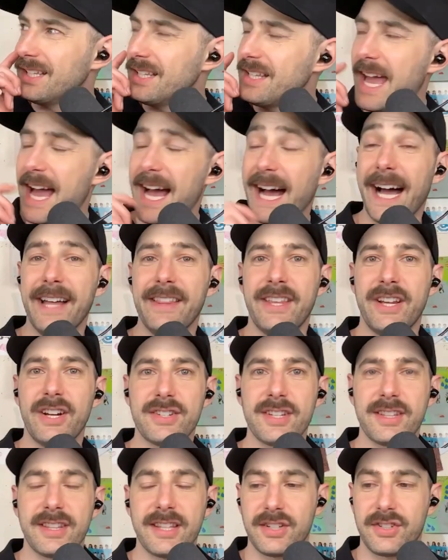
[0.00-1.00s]
Yeah, and
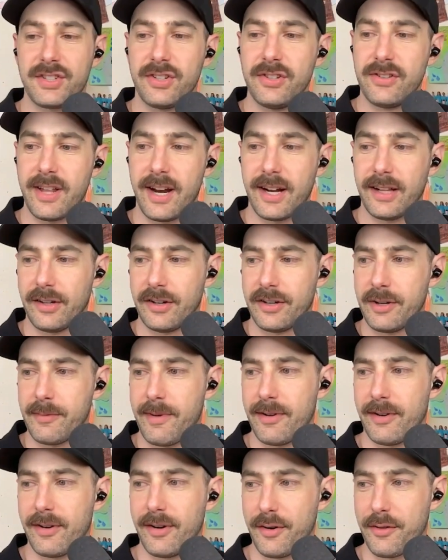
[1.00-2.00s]
here's the thing, too, that I learned
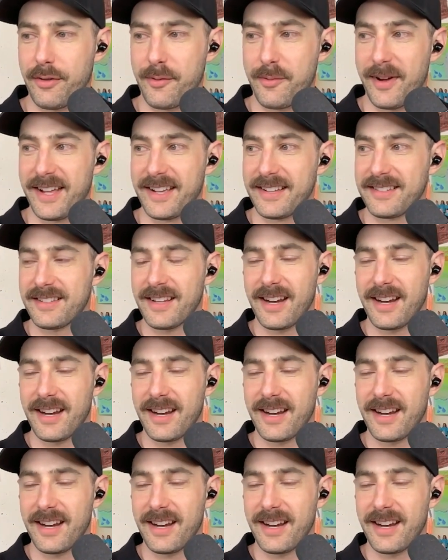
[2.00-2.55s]
about earthquakes.